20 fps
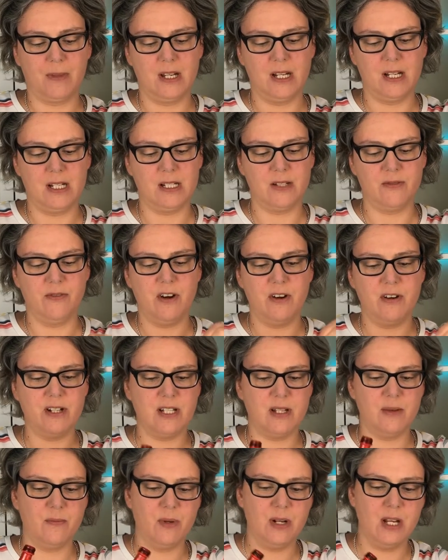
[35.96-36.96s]
is very
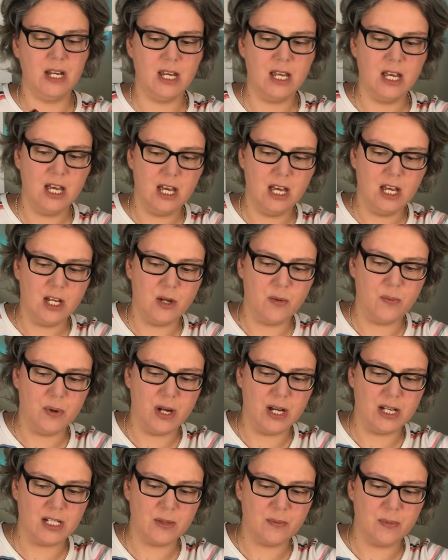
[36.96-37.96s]
simply, you
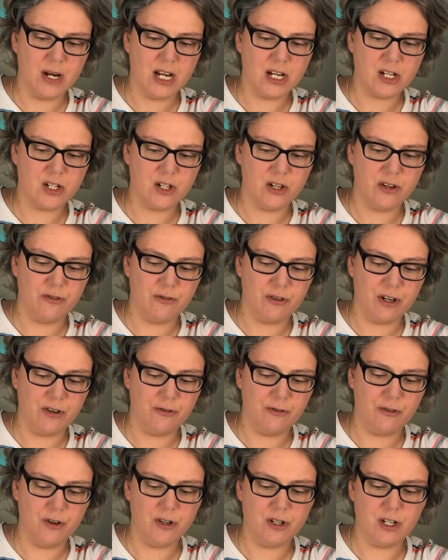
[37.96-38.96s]
put a splash of red
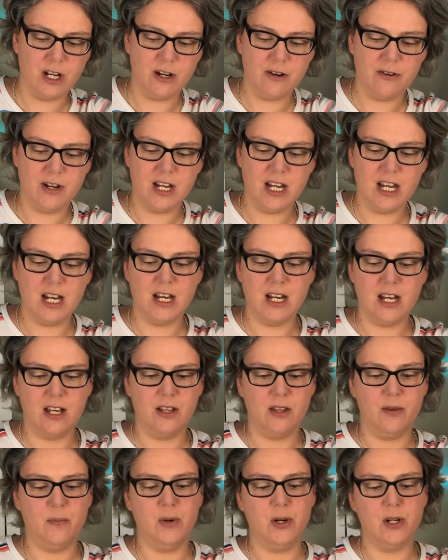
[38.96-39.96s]
food colouring in
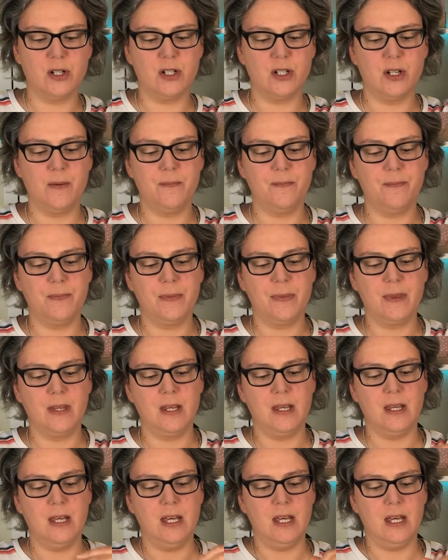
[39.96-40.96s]
at the bottom,
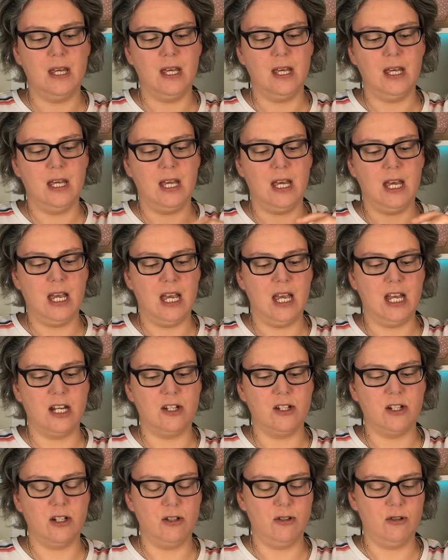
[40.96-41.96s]

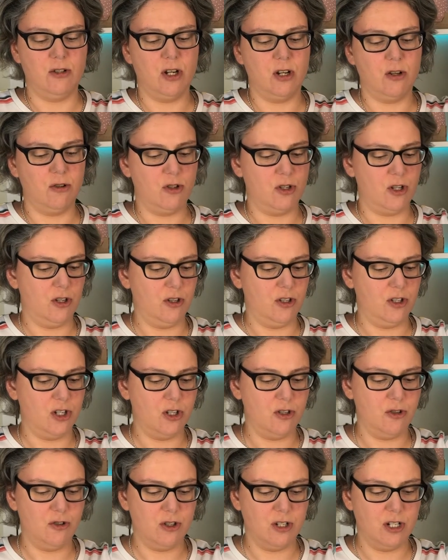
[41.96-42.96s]
and you don't show the
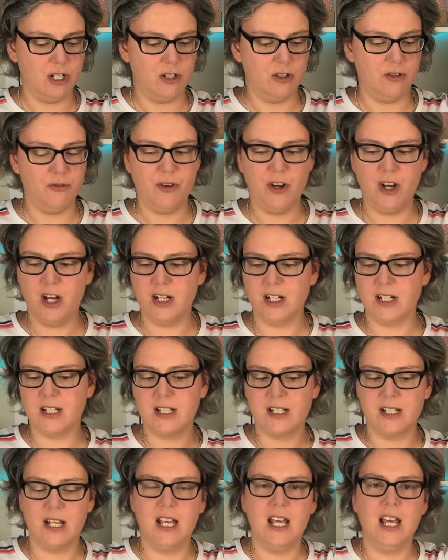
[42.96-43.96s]
children in
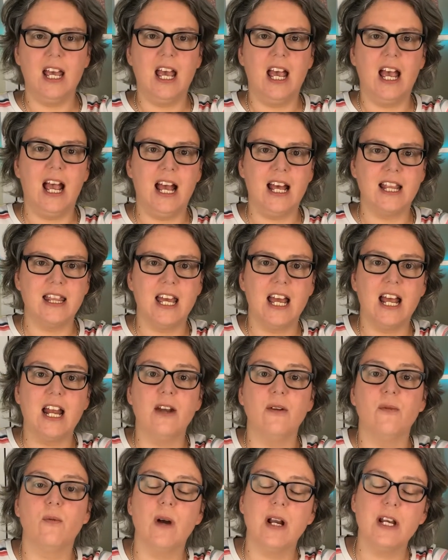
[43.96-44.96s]
advance. And
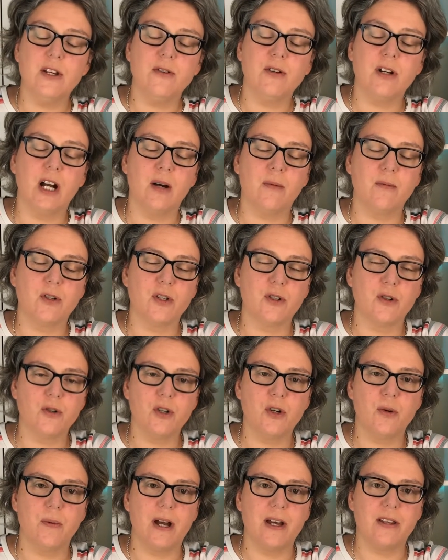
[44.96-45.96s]
then when you come to
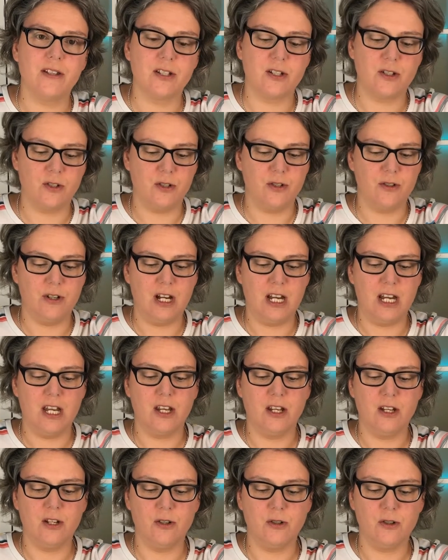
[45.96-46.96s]
talk about the story,
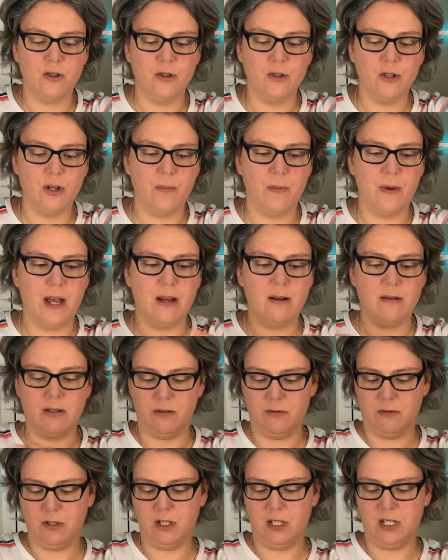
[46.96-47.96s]
you talk about,
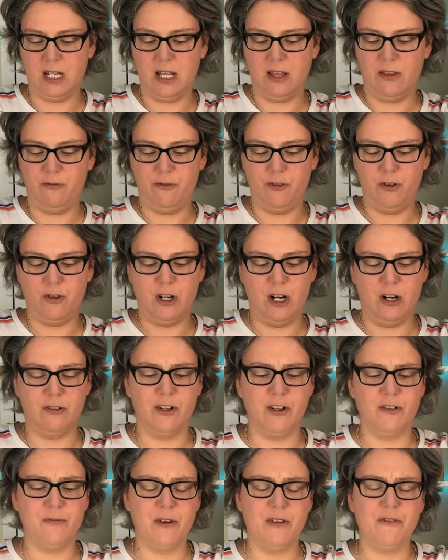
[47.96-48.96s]
I'll just take the food
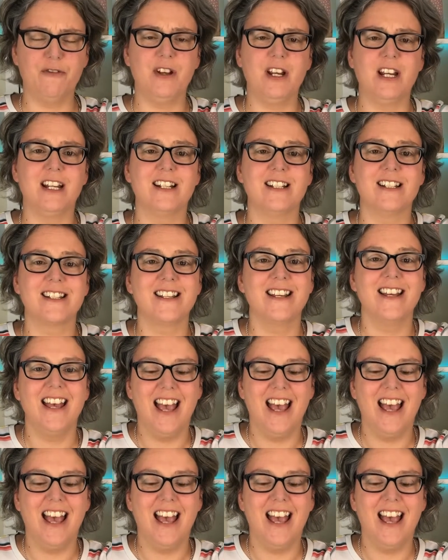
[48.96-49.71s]
colouring off my fingers,